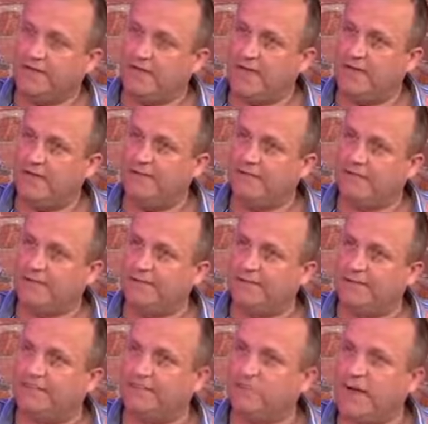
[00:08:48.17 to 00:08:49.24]
But the
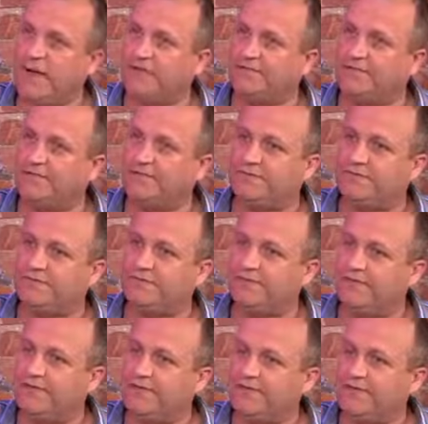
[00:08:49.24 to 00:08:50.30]
people who are suited
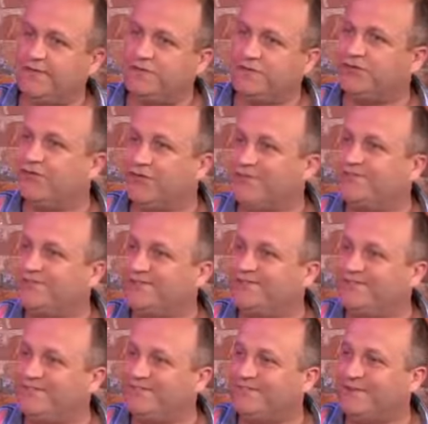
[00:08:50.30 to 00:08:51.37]
still have
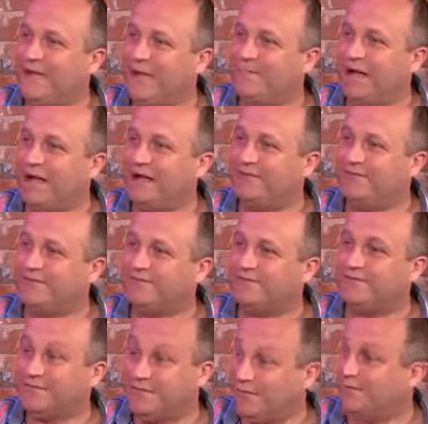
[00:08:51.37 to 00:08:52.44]
issues about
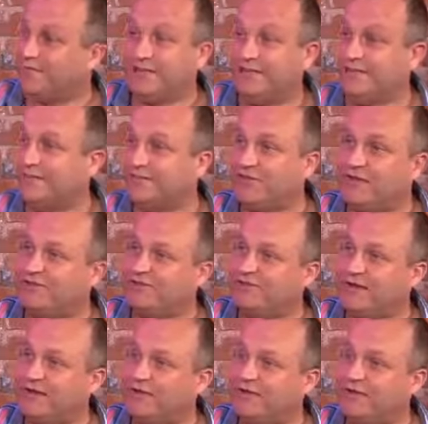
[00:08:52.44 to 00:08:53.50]
those things you've talked
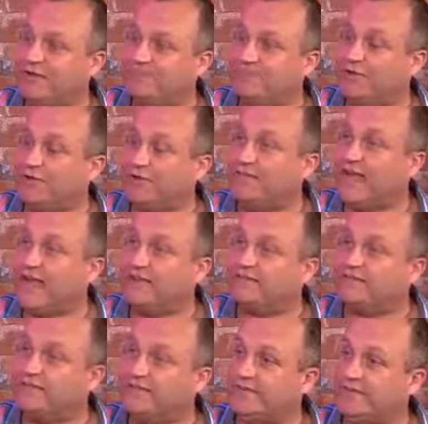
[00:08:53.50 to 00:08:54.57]
about, because it pulls on the
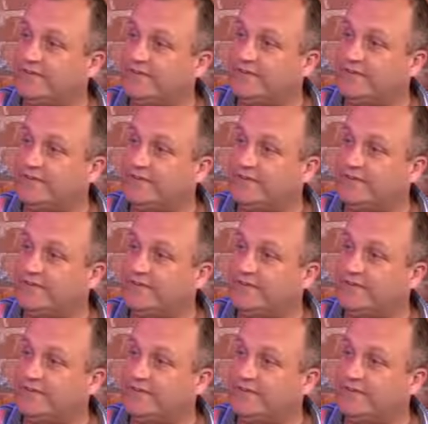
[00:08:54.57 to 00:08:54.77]
heartstrings.